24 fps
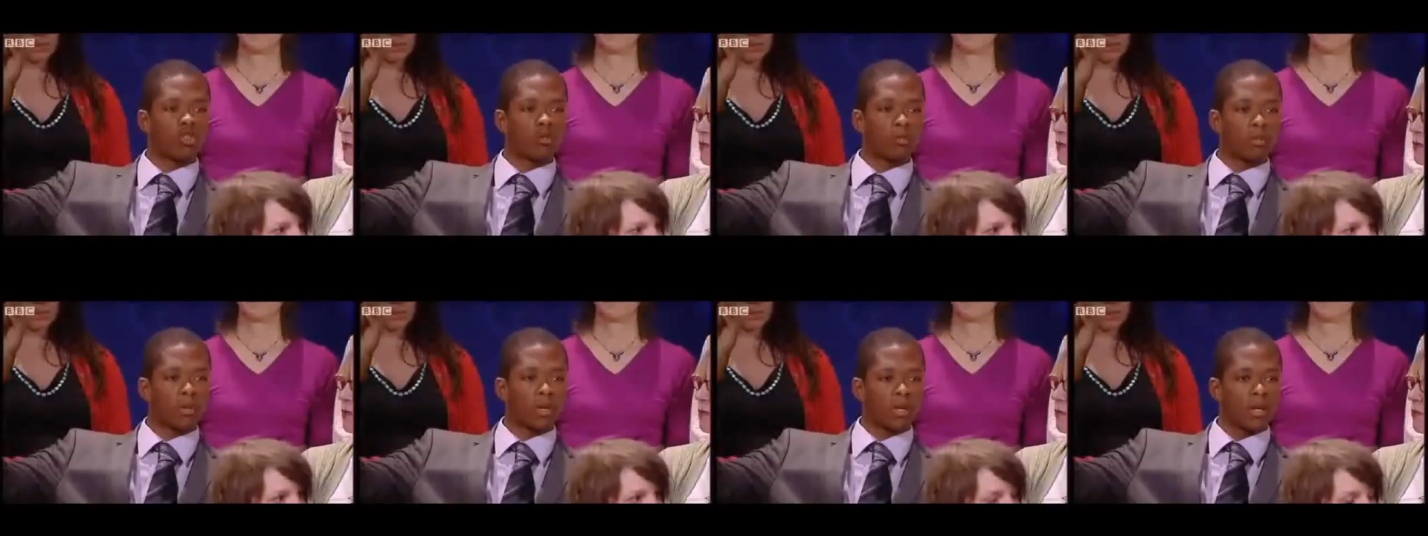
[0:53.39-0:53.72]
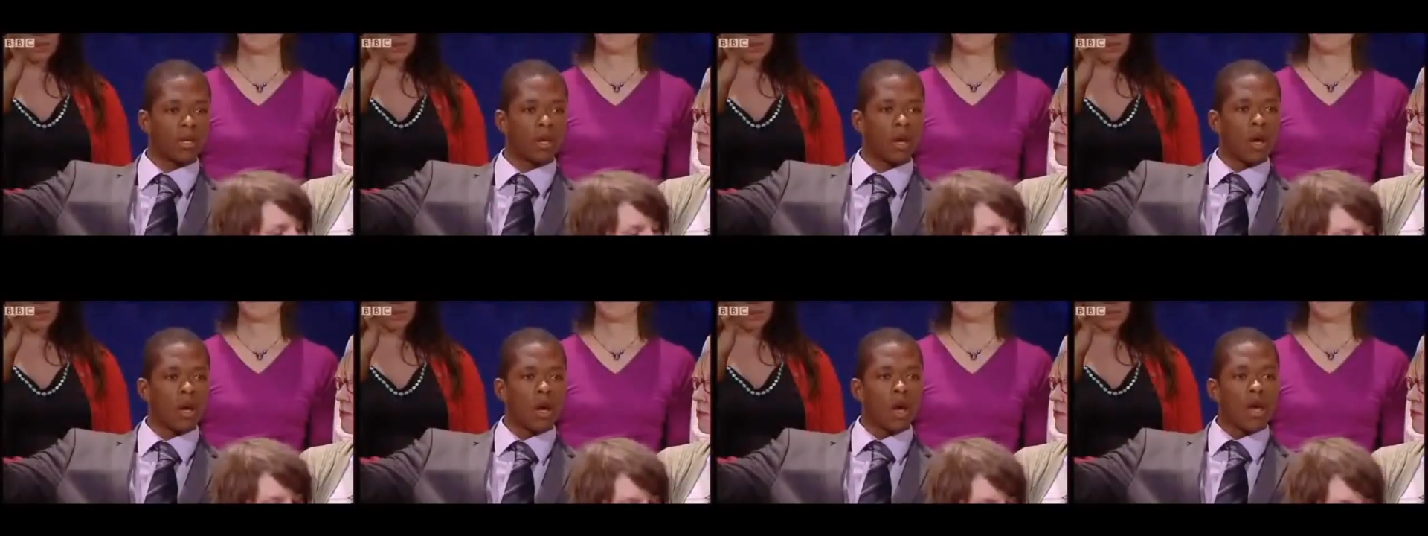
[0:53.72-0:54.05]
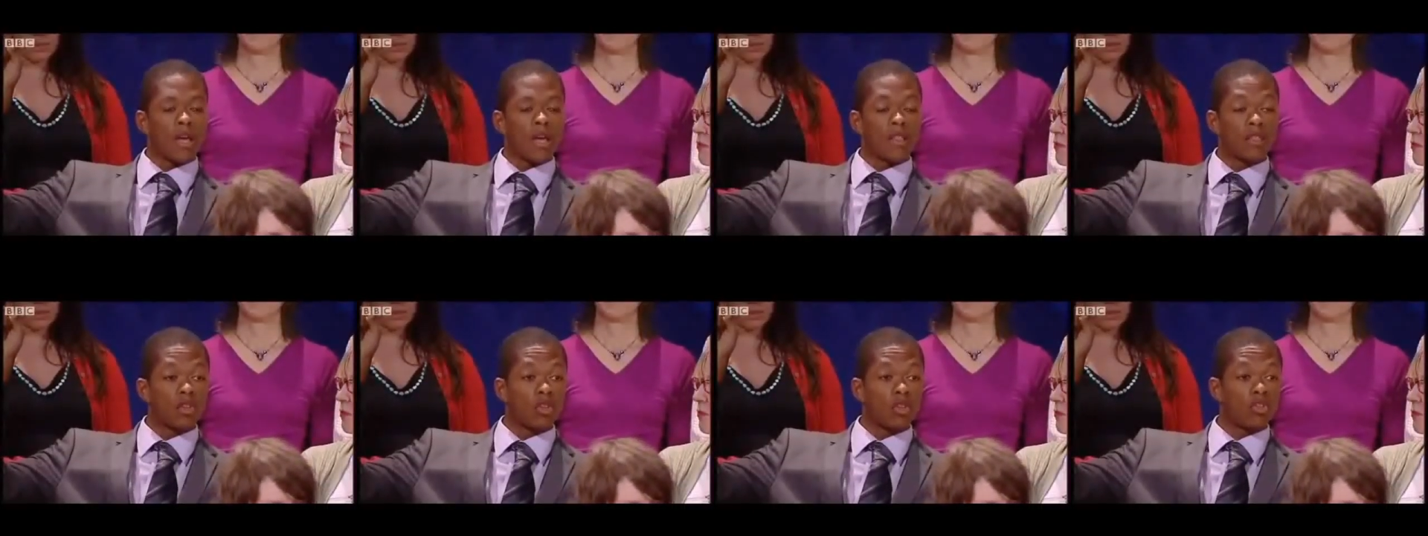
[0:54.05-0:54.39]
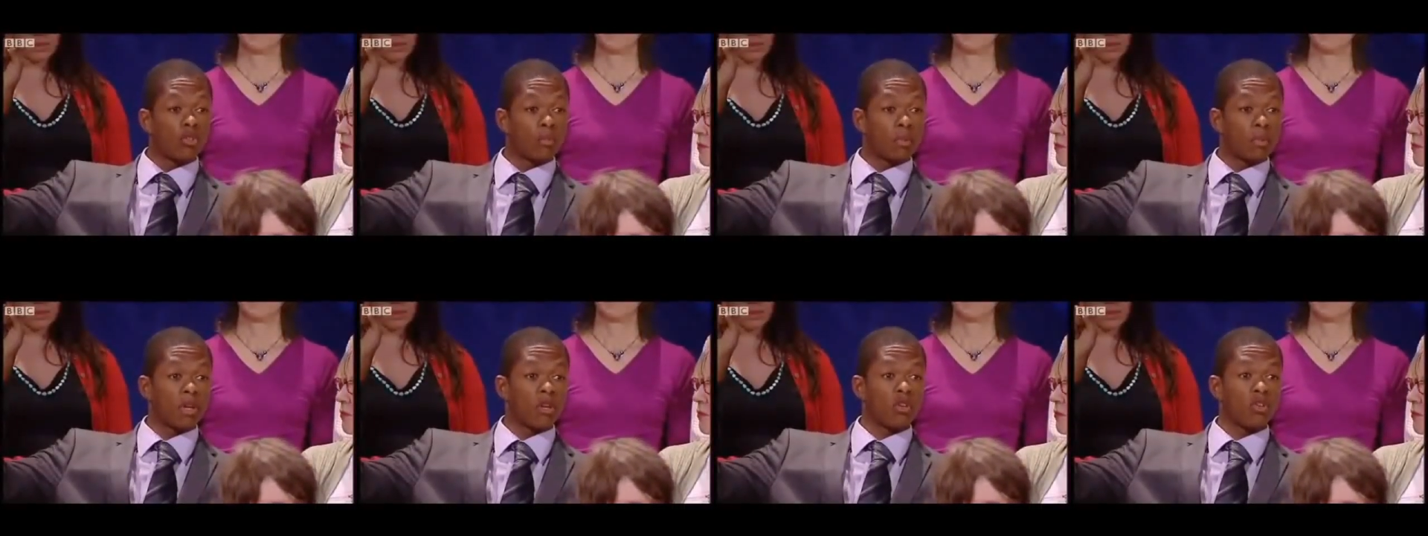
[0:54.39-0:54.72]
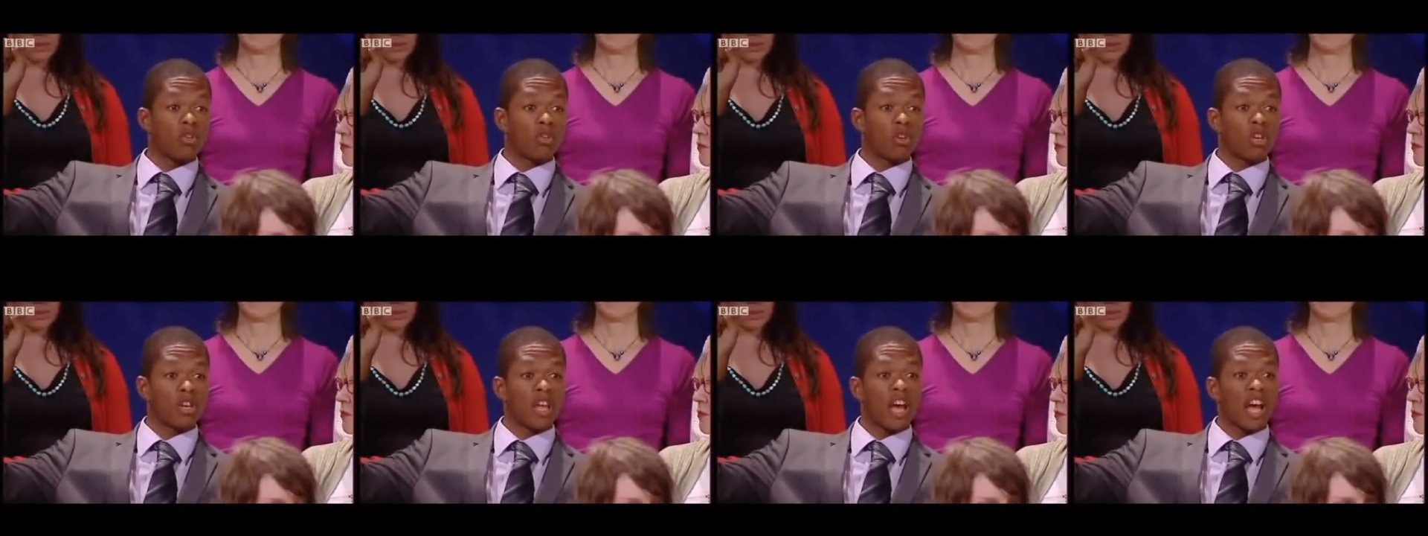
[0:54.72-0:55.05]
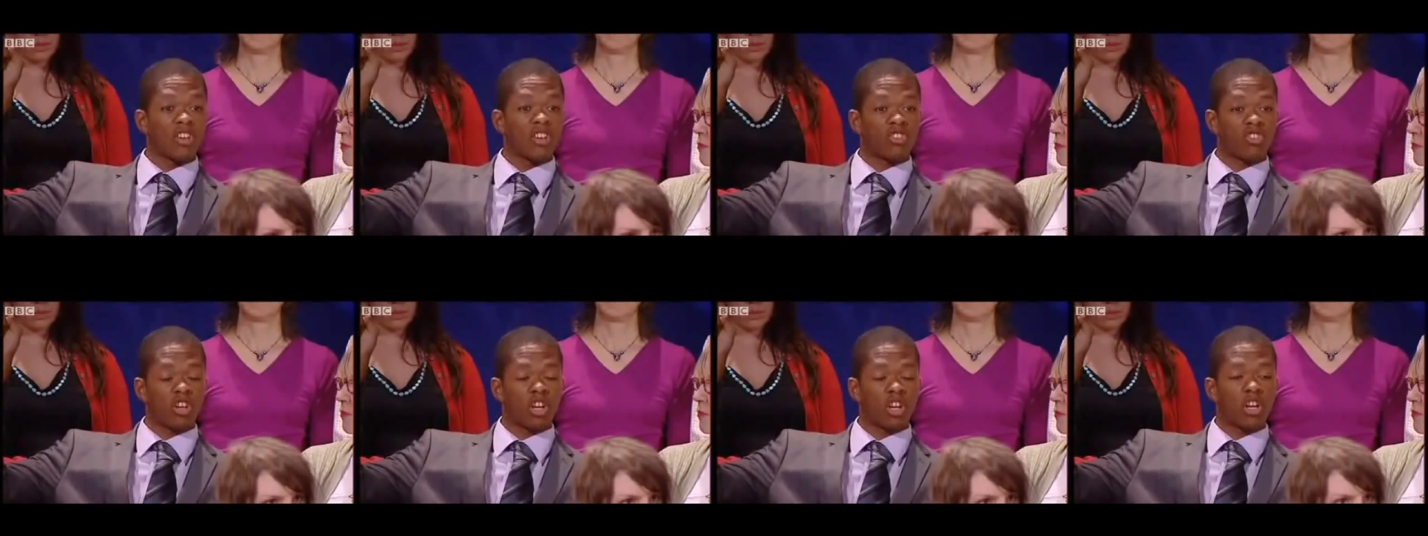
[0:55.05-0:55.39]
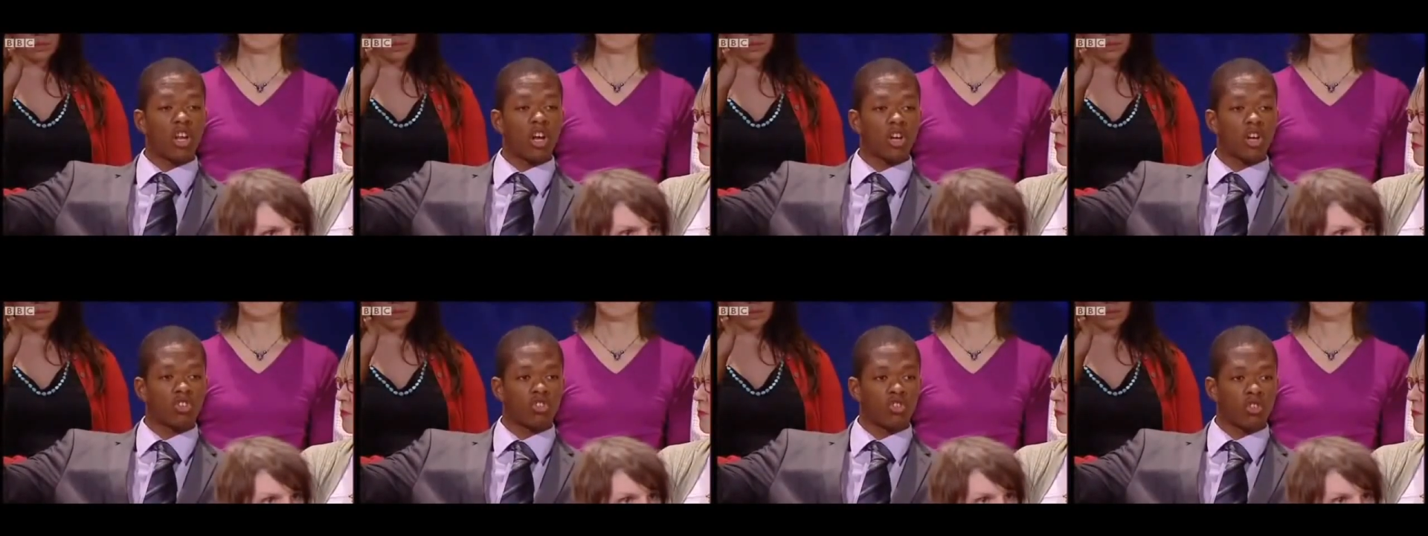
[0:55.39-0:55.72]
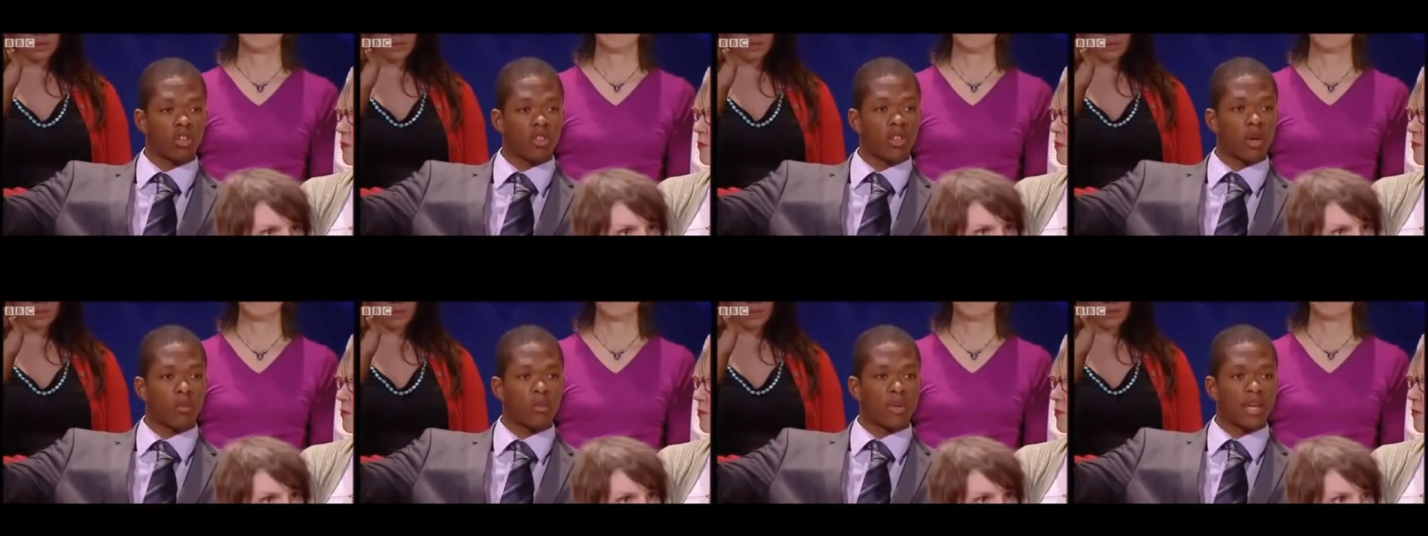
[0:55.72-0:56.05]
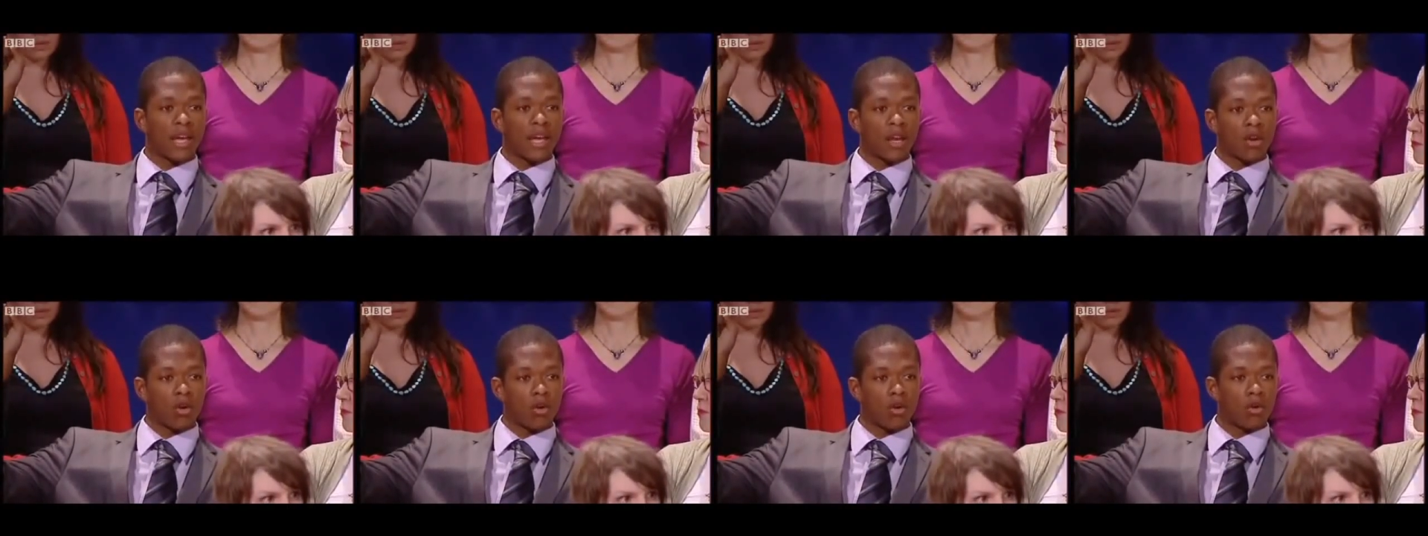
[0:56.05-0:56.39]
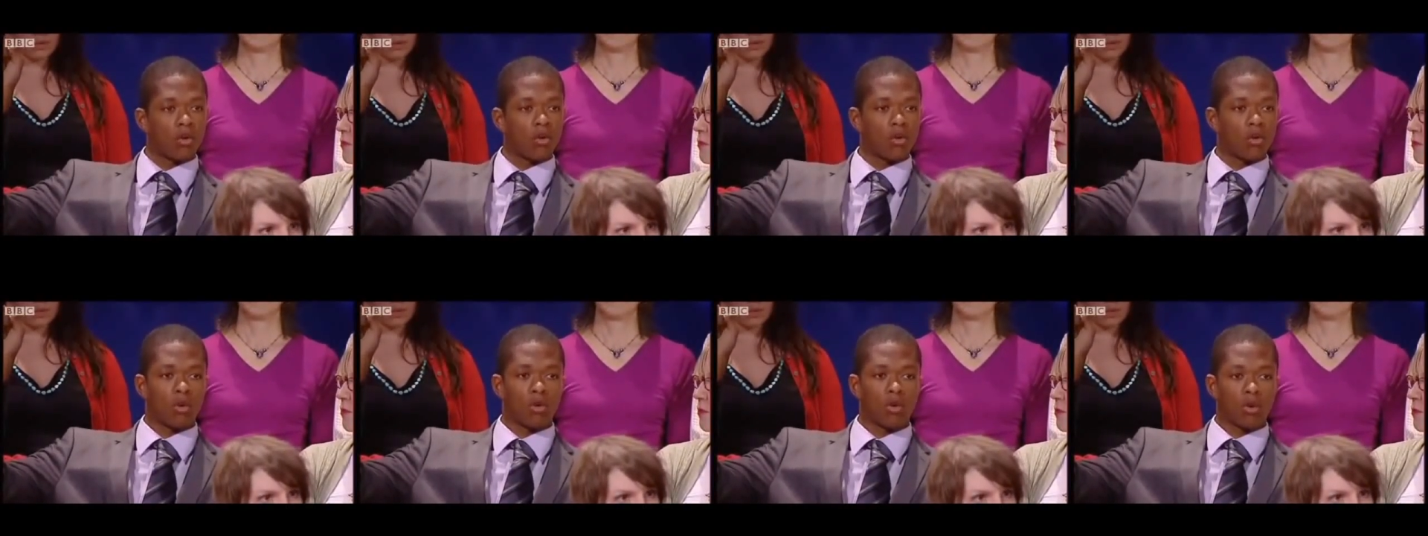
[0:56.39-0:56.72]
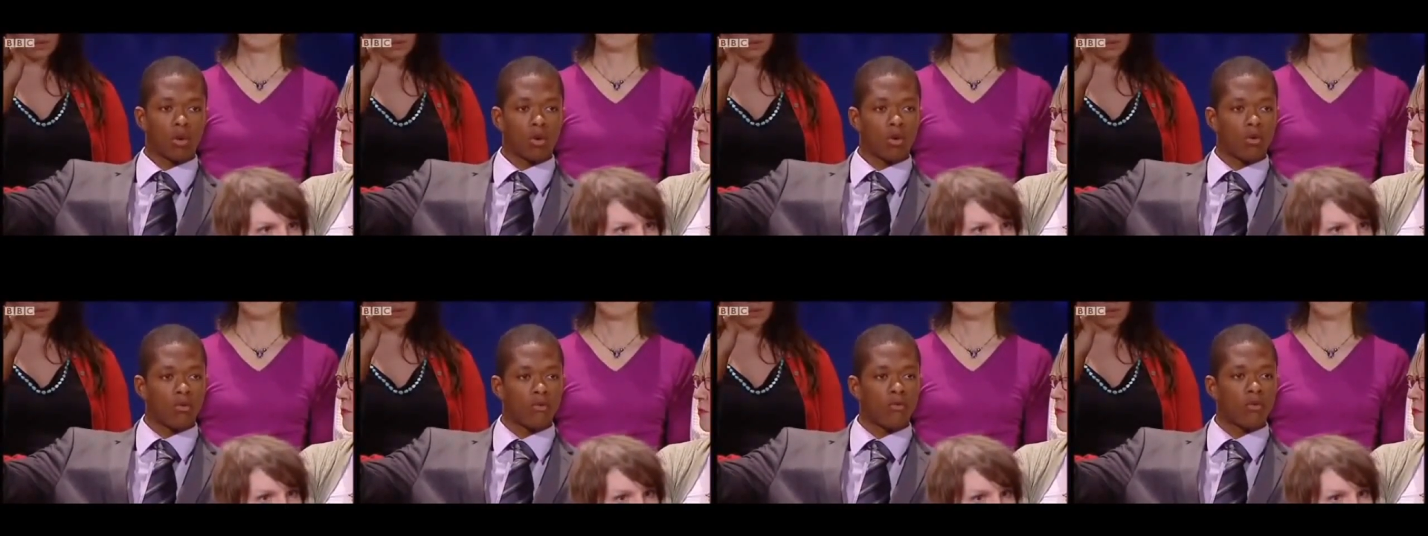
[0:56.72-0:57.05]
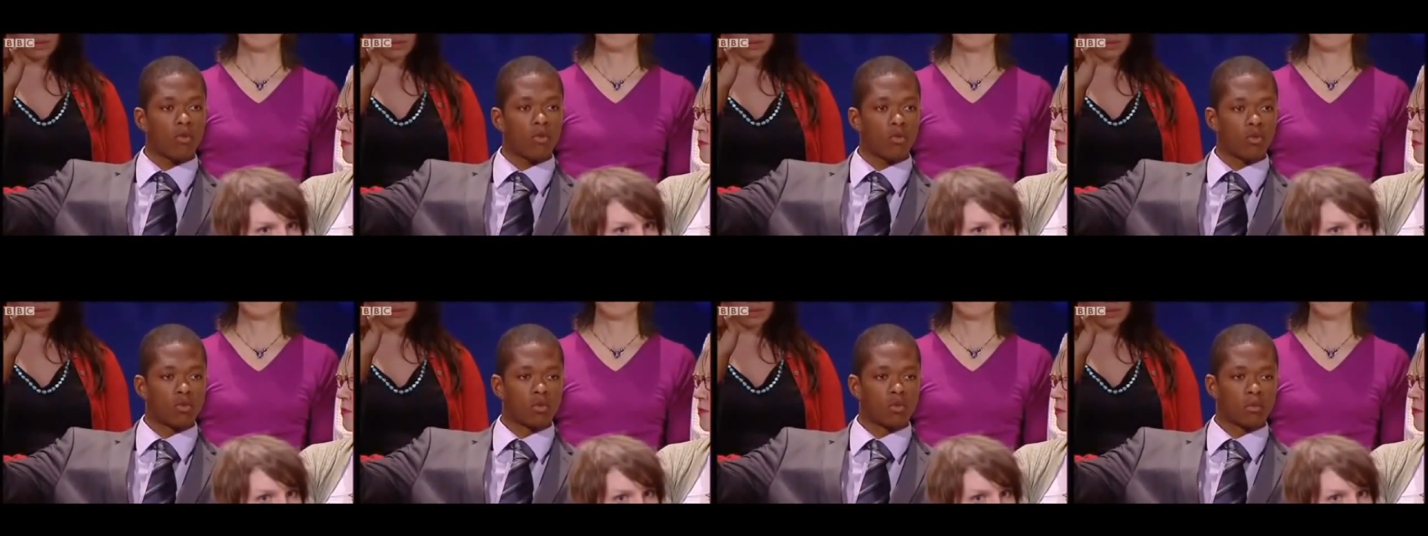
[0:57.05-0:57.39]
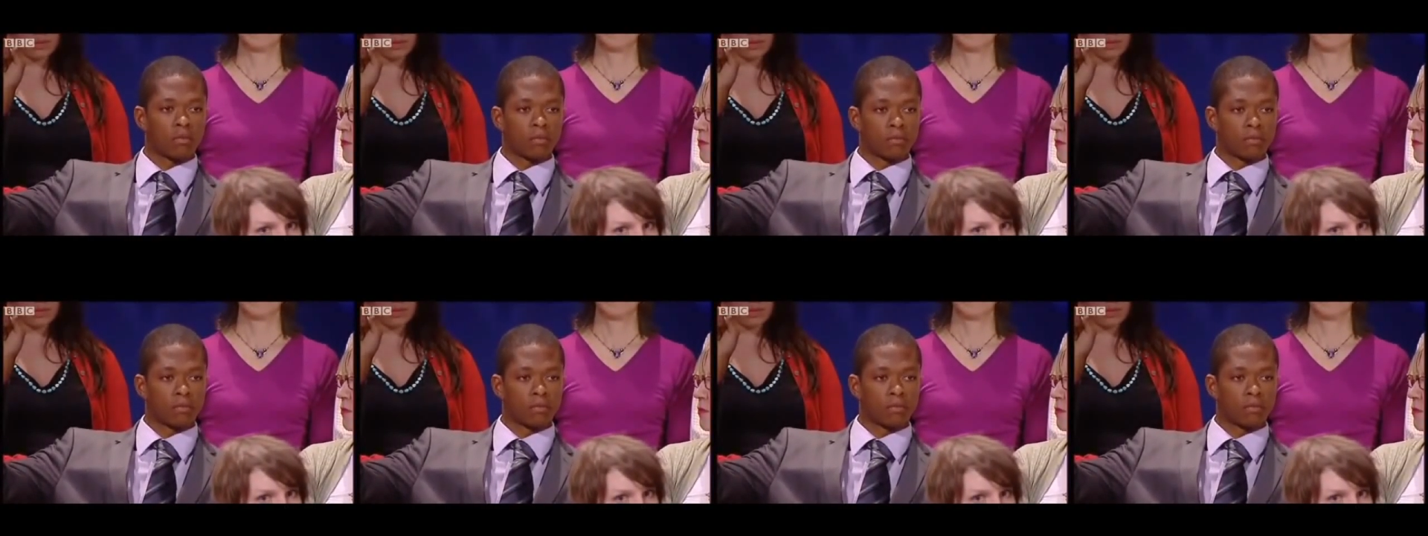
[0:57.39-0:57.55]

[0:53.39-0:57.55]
should be: Is the European Union actually a luxury that we cannot longer afford?